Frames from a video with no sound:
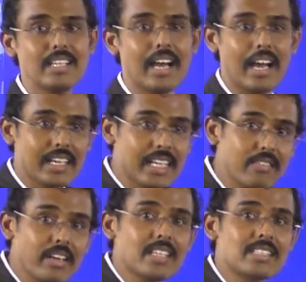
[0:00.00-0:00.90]
and
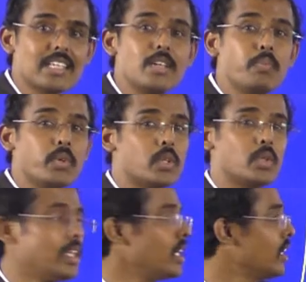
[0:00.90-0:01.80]
given as the input to
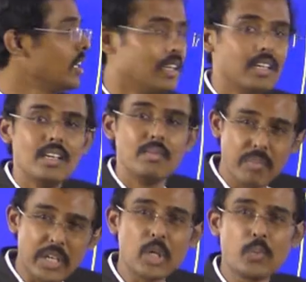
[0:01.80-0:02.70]
the
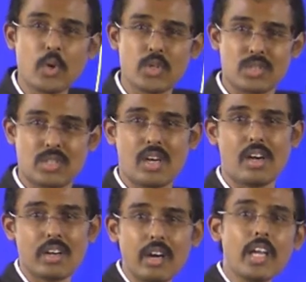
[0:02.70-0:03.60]
microprocessor.
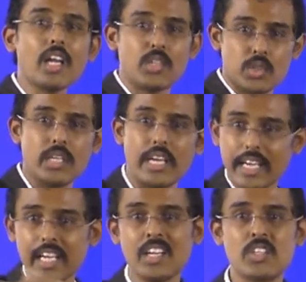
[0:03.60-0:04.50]
Accordingly,
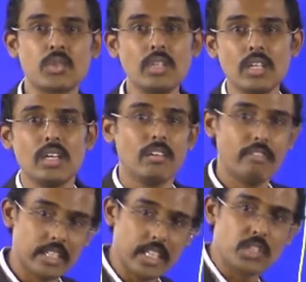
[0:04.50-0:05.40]

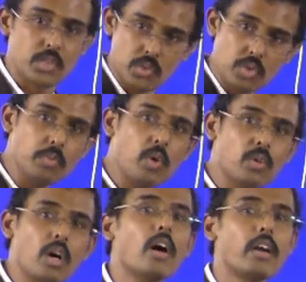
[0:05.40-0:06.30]
whether it should zoom out
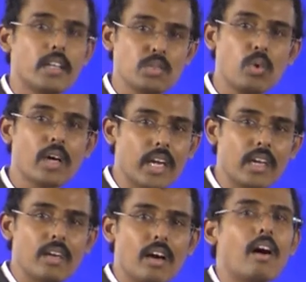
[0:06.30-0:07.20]
or it is
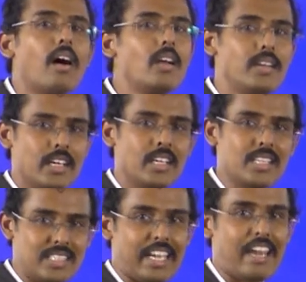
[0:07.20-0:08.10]
okay, all done in a
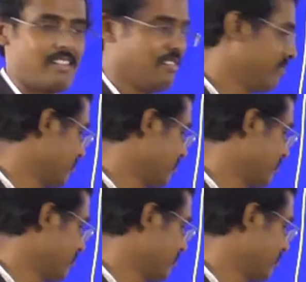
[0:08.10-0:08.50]
second.